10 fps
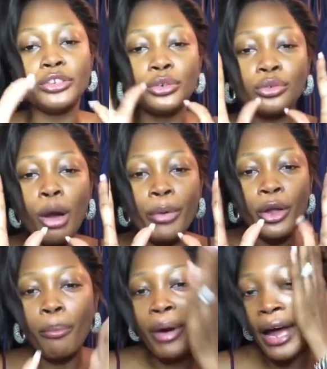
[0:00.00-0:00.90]
You rub on
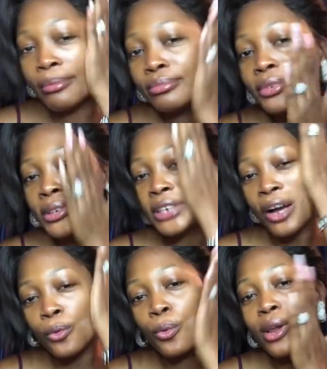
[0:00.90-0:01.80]
your palm,
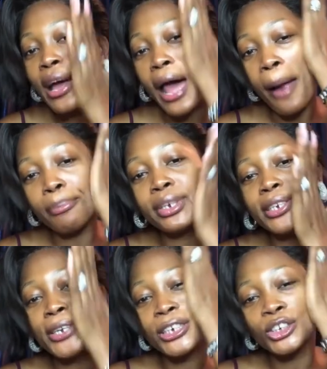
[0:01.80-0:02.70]
circular
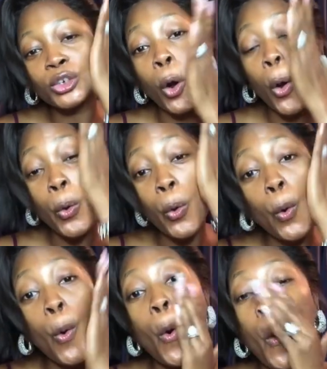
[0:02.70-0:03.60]
application,
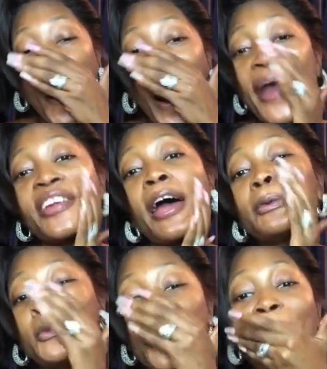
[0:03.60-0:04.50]
no, and you
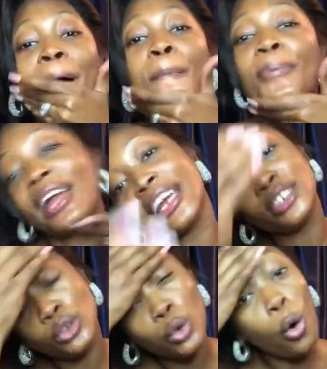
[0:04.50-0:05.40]
have to
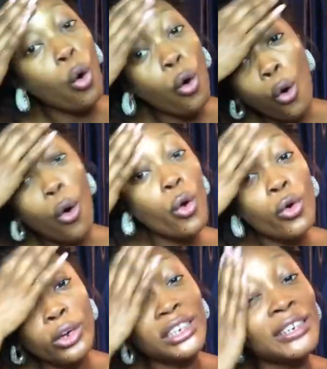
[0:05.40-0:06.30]
apply
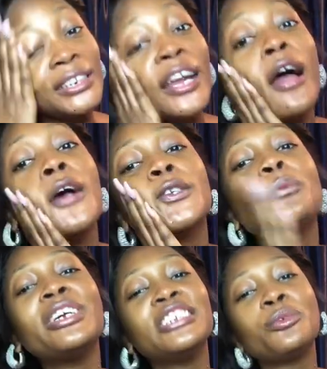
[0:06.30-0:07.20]
thoroughly.
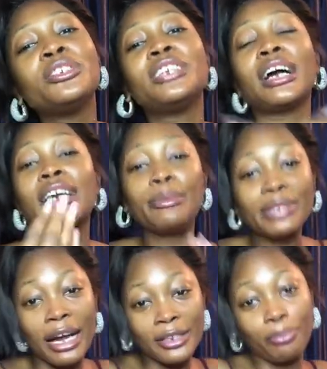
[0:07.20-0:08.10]
Sometimes I wish that cream
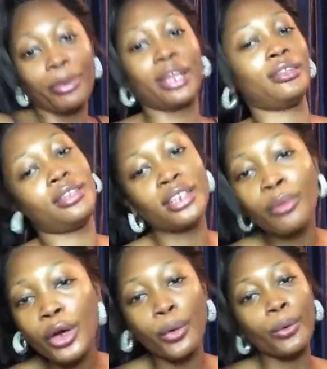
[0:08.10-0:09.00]
can spread the
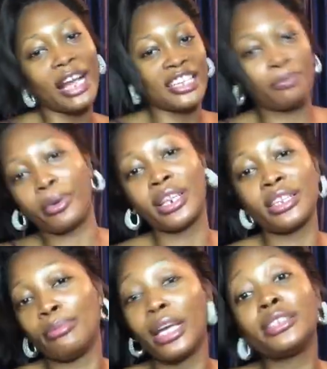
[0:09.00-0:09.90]
way Corona is
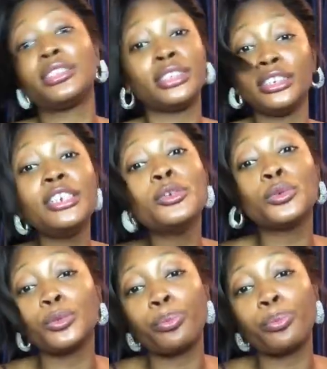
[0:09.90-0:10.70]
spreading, but it didn't used to